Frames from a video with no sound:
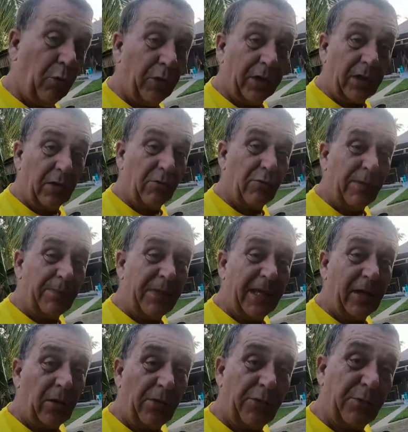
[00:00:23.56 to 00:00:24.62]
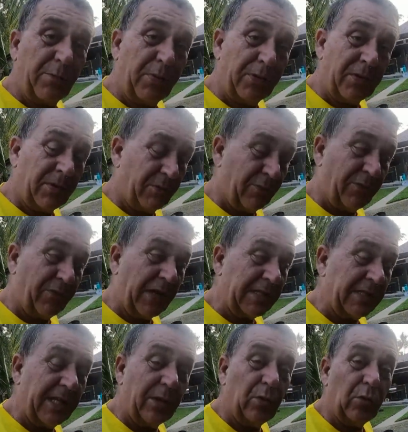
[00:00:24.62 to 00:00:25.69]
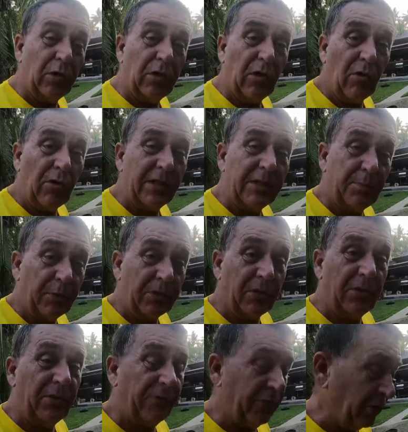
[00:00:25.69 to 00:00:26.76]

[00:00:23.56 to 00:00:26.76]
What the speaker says: morning I ripped that off, flushed out all the lines, put the new